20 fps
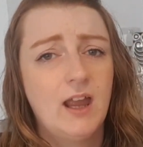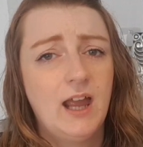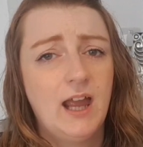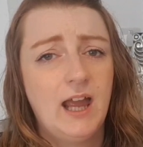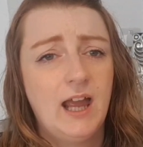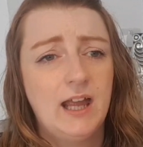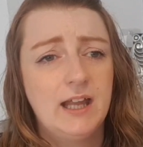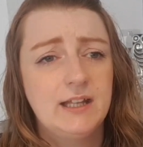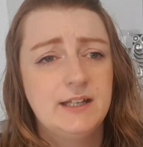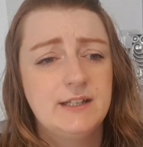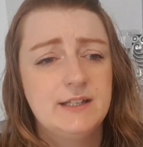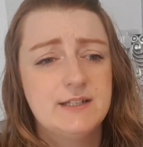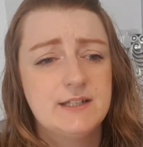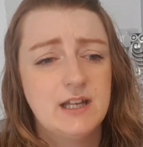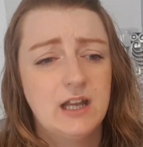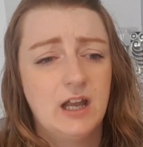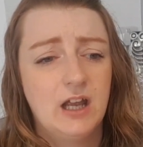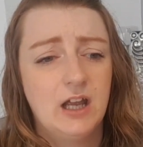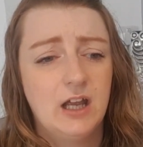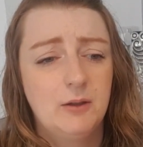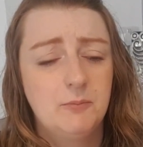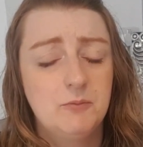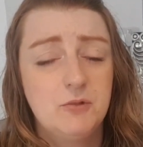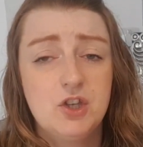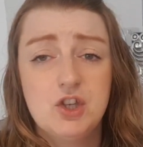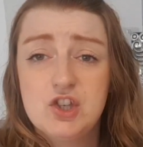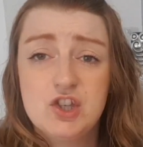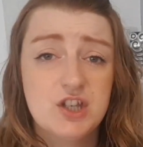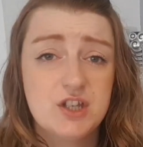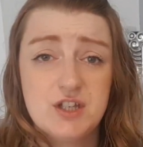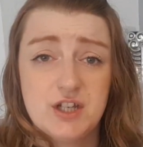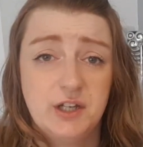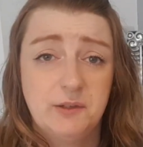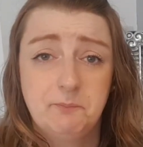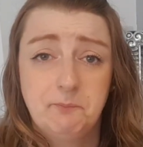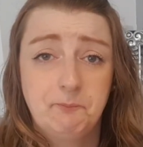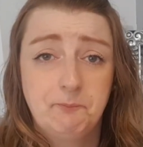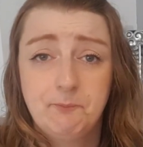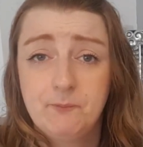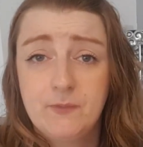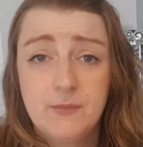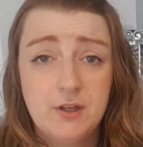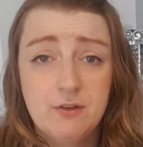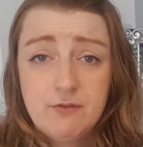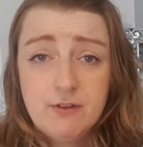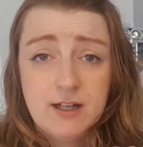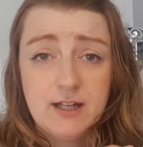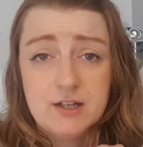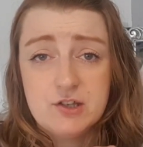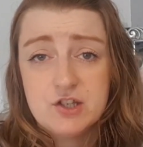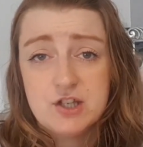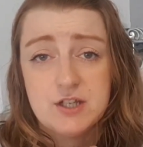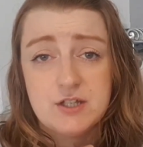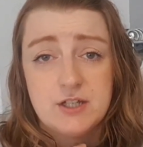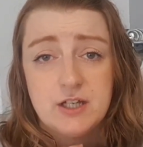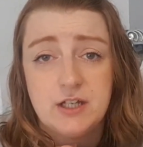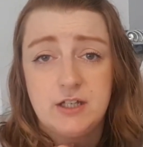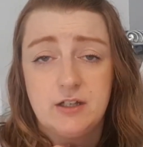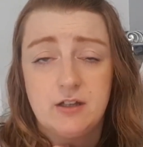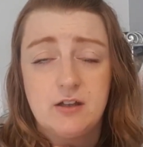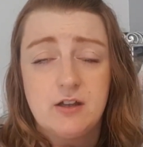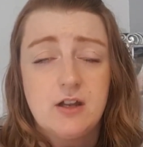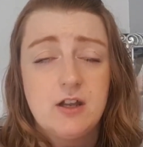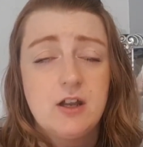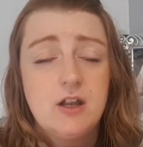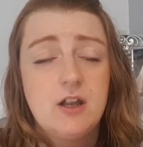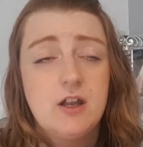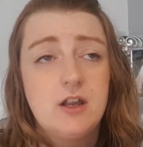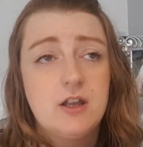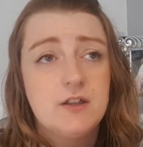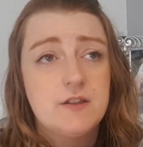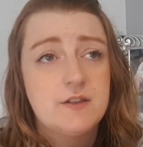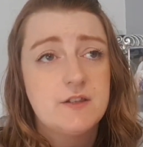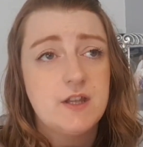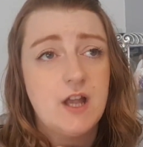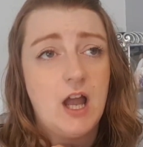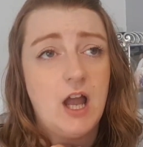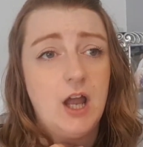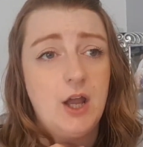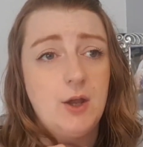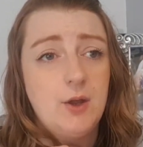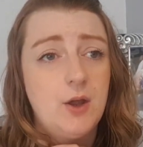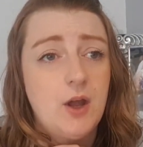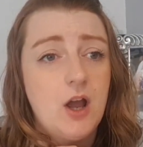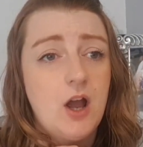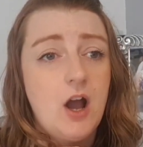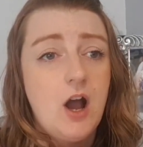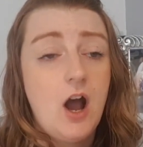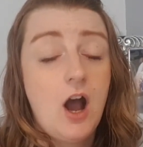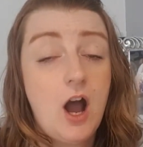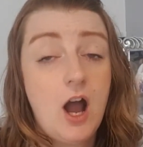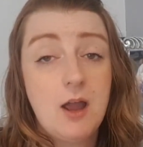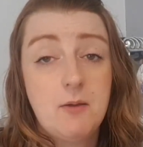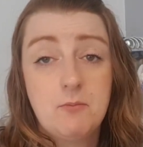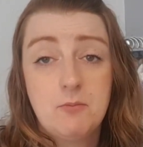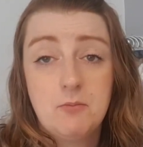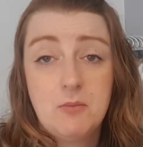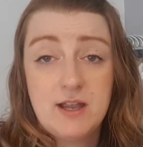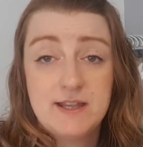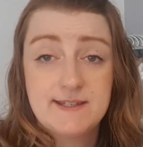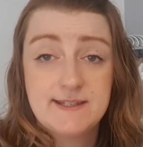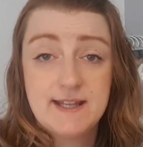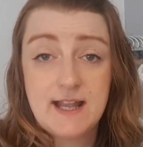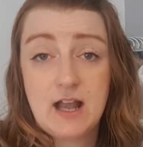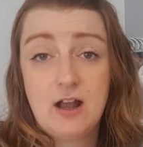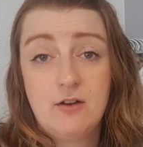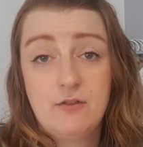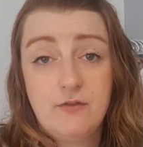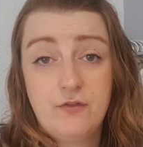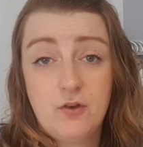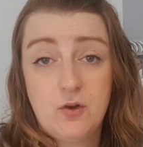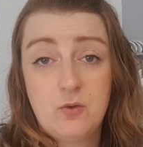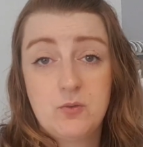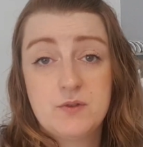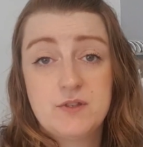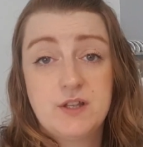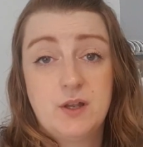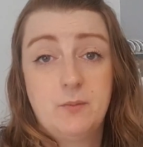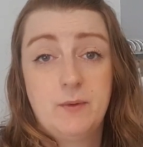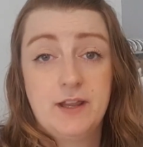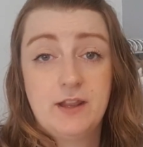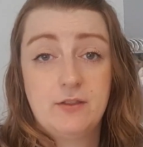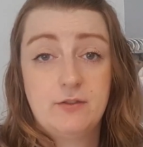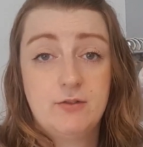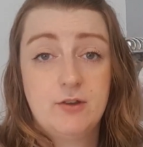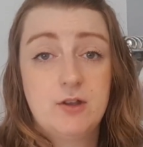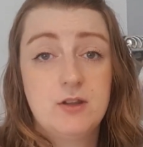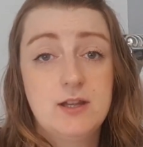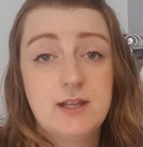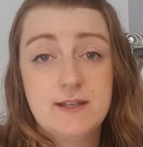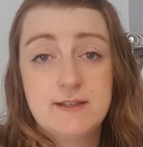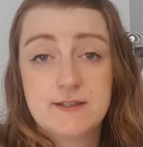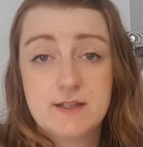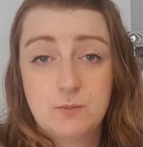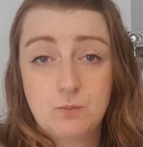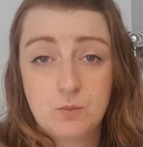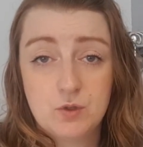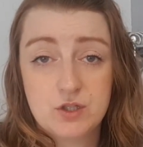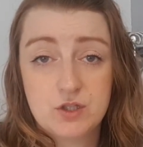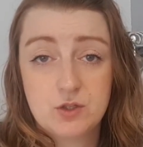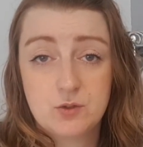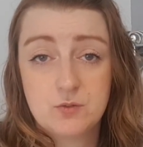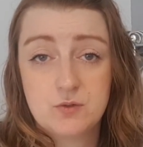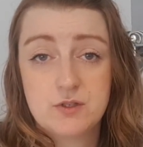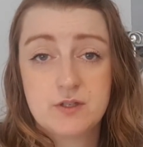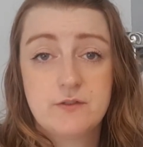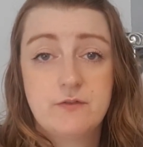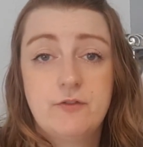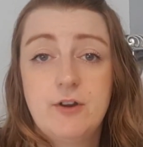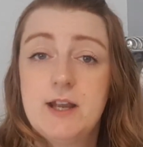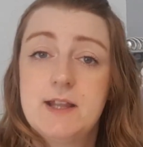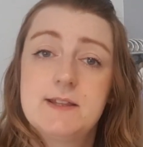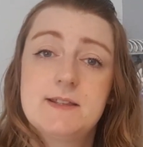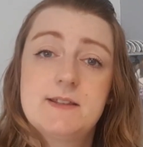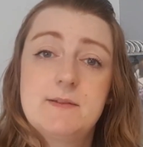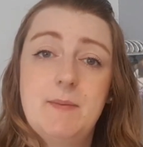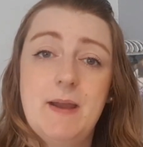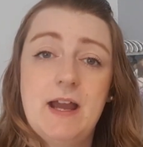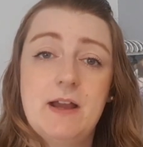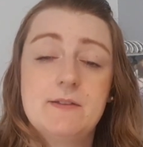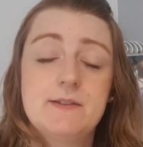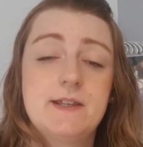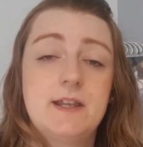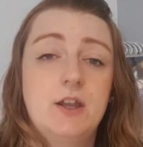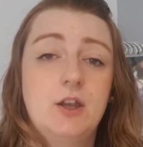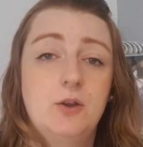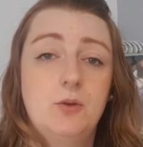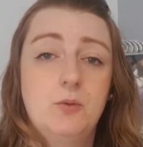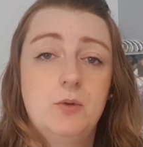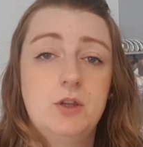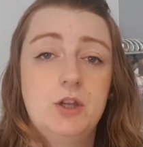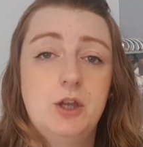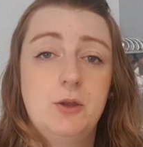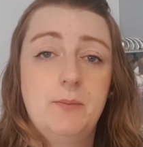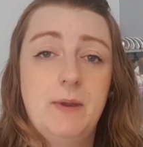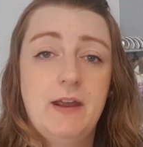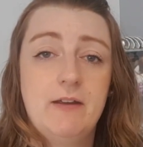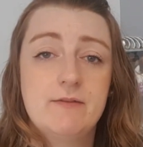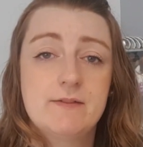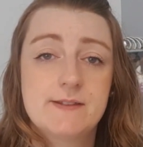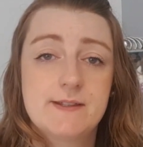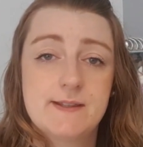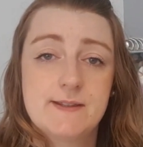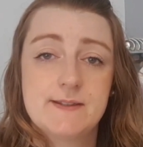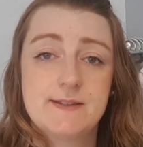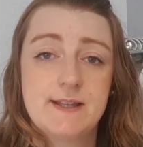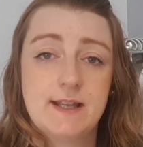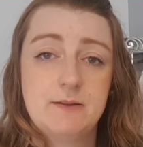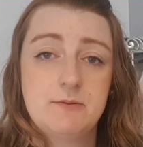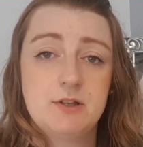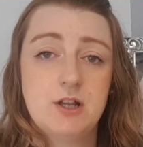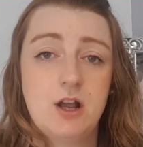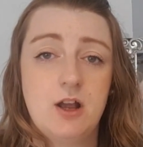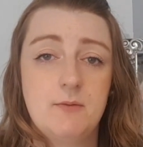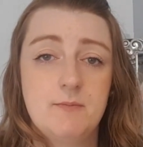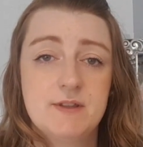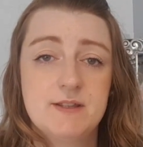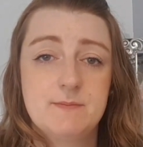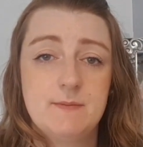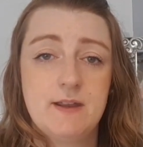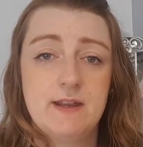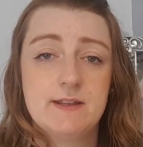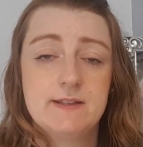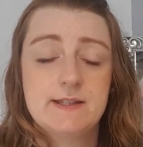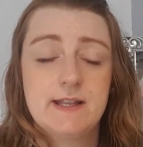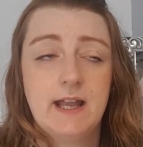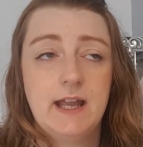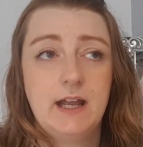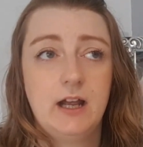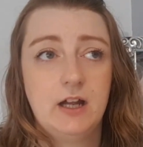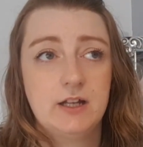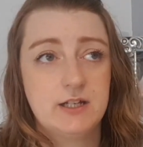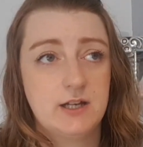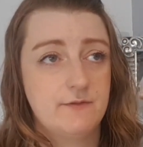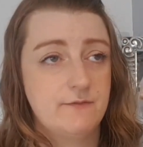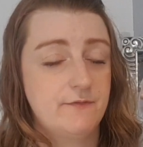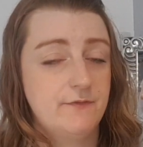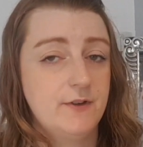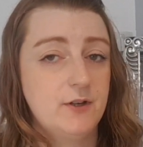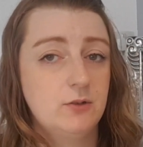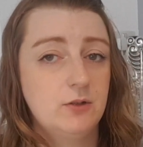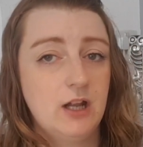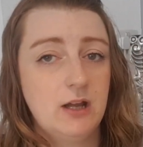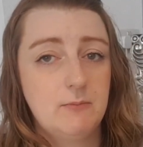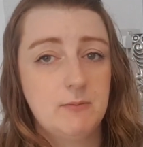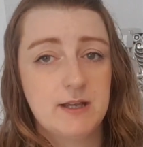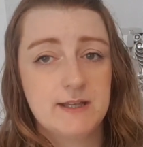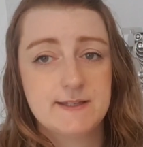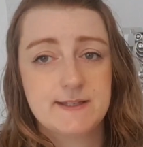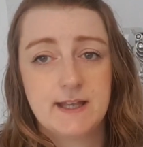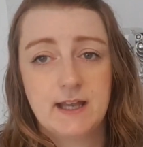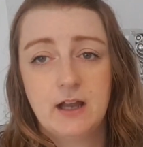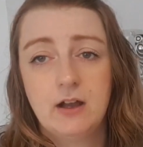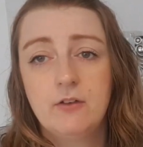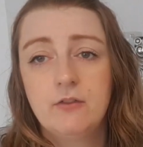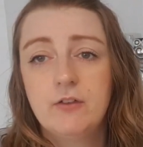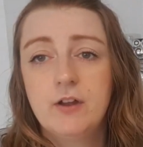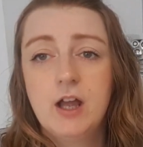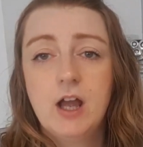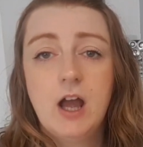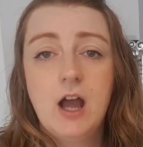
and you shouldn't, you really shouldn't. So I myself also went through this and would talk to friends about it who were new parents at the same time as me and say, I don't feel like myself,